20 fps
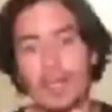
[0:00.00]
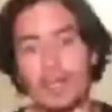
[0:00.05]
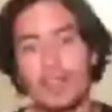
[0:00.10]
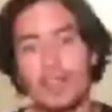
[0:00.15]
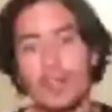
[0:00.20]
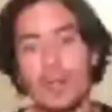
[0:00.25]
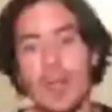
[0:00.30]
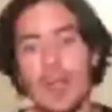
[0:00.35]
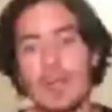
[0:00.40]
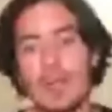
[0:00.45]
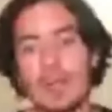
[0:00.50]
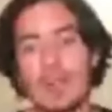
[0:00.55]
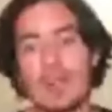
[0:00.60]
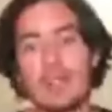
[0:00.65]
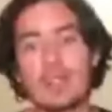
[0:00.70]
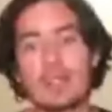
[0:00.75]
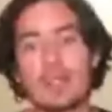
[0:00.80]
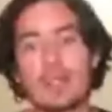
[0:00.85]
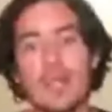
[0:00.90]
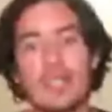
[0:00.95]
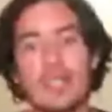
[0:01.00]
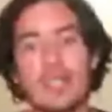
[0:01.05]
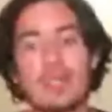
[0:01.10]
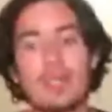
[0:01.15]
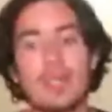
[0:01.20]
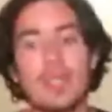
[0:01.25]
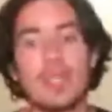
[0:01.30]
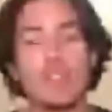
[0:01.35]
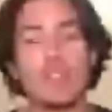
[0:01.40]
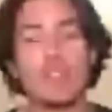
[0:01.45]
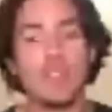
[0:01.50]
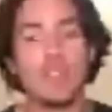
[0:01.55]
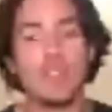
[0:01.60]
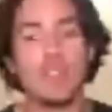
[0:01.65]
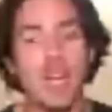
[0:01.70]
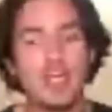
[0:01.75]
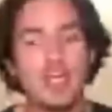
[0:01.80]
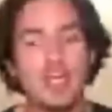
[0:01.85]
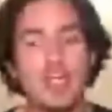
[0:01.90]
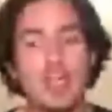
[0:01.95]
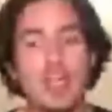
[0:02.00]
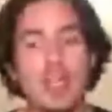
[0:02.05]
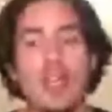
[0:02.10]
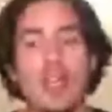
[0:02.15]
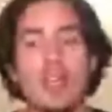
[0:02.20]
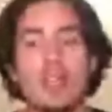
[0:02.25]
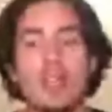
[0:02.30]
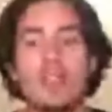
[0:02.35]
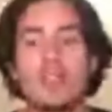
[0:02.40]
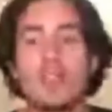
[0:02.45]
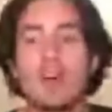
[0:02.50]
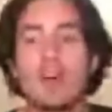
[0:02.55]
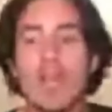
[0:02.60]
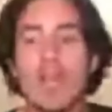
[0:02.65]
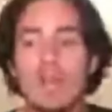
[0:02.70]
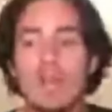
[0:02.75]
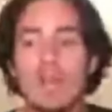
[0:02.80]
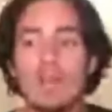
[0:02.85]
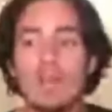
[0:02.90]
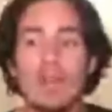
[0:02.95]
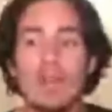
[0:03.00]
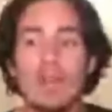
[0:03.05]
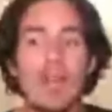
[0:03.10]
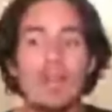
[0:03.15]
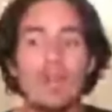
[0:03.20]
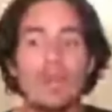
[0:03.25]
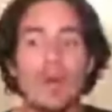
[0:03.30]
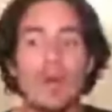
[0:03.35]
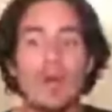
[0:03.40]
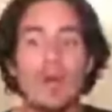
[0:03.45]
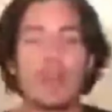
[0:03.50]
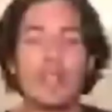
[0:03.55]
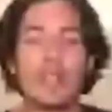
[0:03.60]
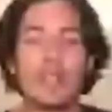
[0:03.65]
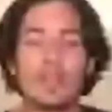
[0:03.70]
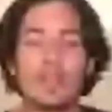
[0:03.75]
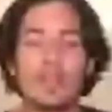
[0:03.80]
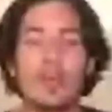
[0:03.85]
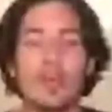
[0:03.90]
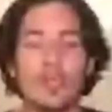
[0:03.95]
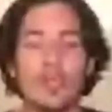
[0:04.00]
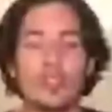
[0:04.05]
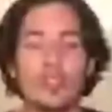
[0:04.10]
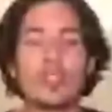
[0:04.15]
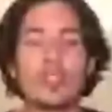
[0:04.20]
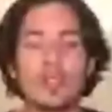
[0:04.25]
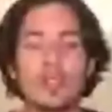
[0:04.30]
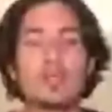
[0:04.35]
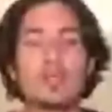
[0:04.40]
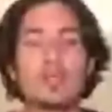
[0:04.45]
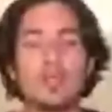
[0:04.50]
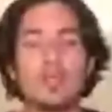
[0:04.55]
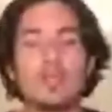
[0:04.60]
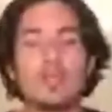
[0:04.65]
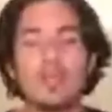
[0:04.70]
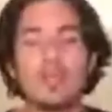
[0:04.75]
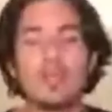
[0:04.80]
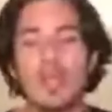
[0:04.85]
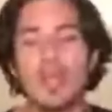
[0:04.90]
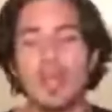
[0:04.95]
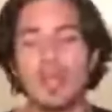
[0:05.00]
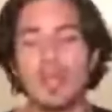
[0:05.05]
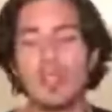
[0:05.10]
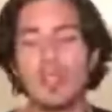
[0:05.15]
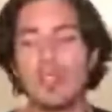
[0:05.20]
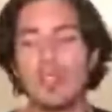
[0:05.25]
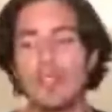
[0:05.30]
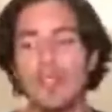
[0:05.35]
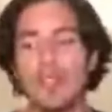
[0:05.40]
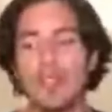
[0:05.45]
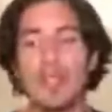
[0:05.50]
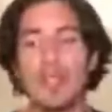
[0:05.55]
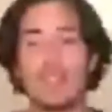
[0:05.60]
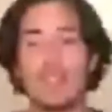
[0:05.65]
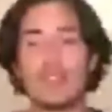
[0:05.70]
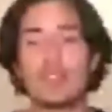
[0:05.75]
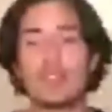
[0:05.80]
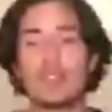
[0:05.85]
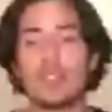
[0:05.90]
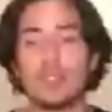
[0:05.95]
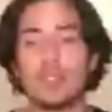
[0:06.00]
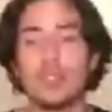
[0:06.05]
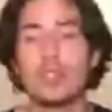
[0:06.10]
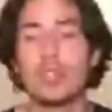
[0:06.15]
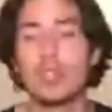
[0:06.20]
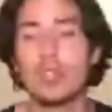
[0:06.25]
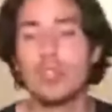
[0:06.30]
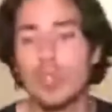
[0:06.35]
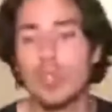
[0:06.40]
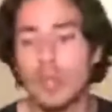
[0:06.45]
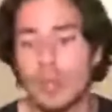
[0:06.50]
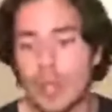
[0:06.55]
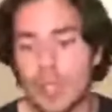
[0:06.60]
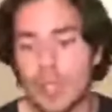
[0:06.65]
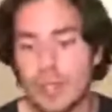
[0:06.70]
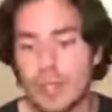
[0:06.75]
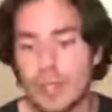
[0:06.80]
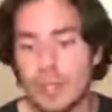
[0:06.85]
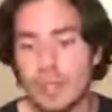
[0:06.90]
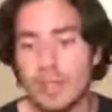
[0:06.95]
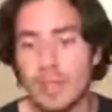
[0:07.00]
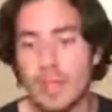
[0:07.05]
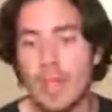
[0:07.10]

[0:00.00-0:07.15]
So everything is created because of that. So everyone is pushed because of these two currents.